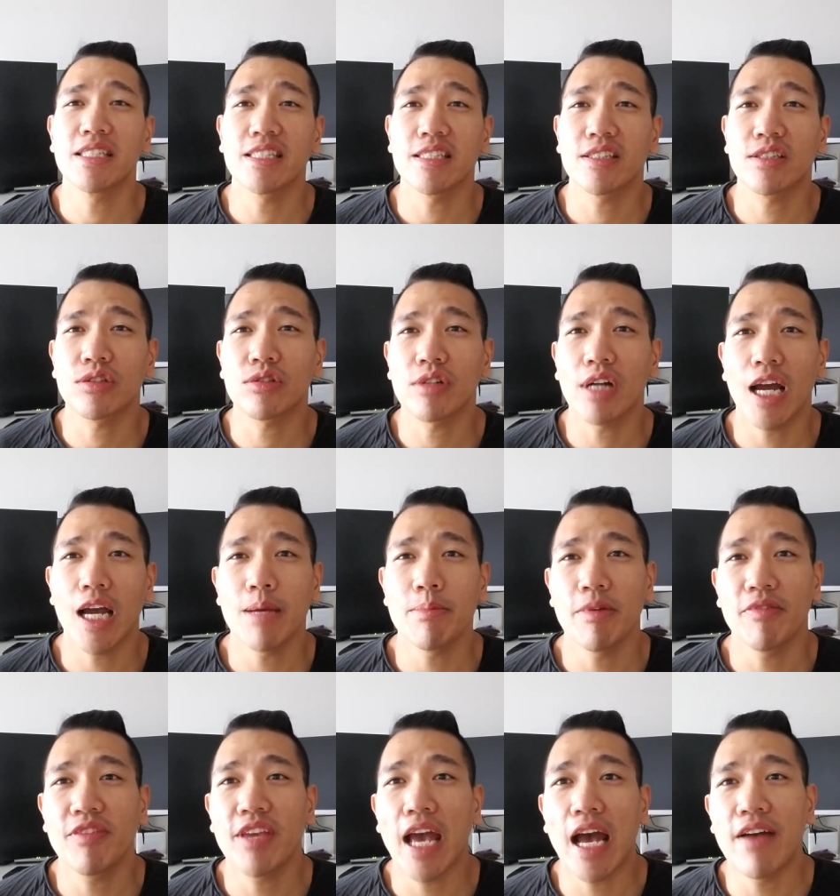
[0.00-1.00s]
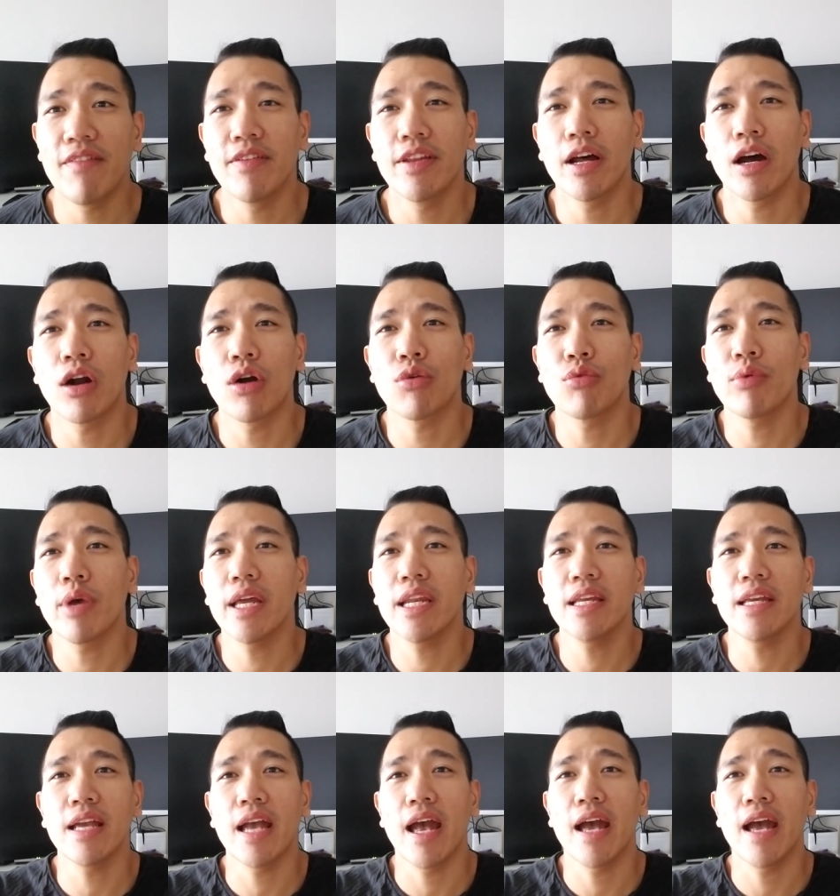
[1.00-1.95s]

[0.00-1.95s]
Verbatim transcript: subscribe if you haven't already,